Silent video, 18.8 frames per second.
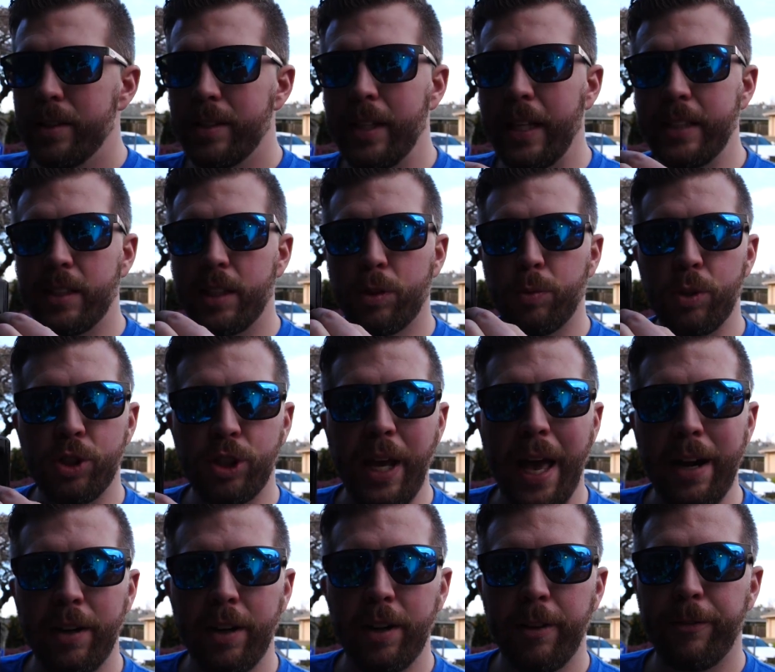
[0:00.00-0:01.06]
Since this was
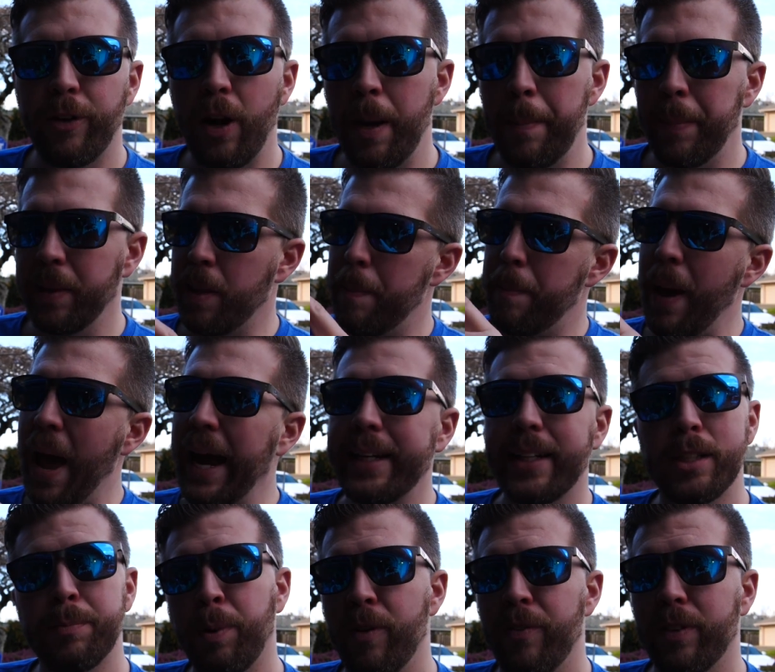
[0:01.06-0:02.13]
shattered on the front, but the back
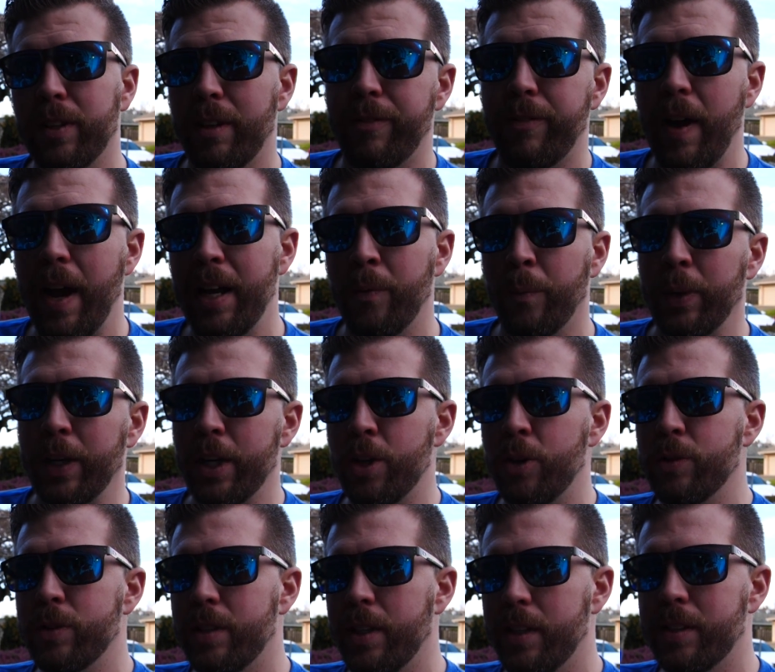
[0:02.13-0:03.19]
is perfectly fine, we're gonna
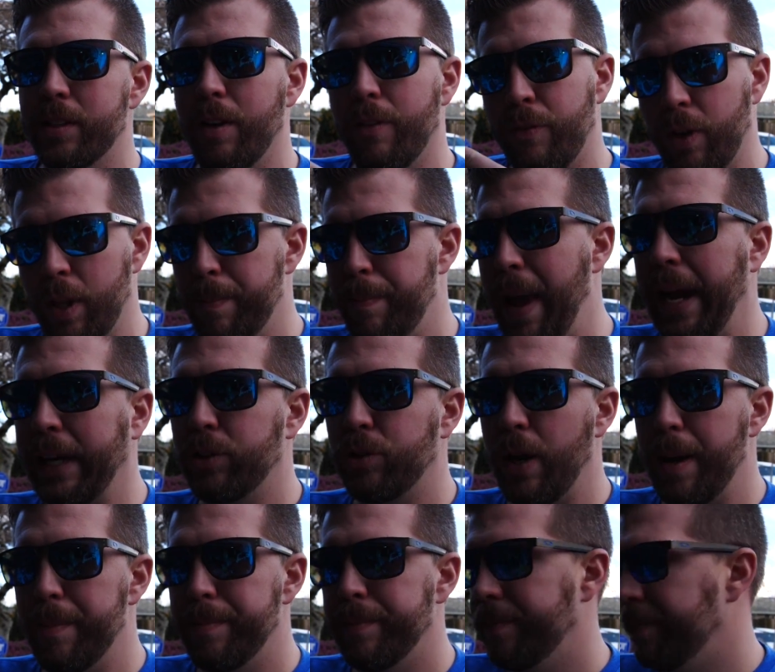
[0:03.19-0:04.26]
use this for the backdrop.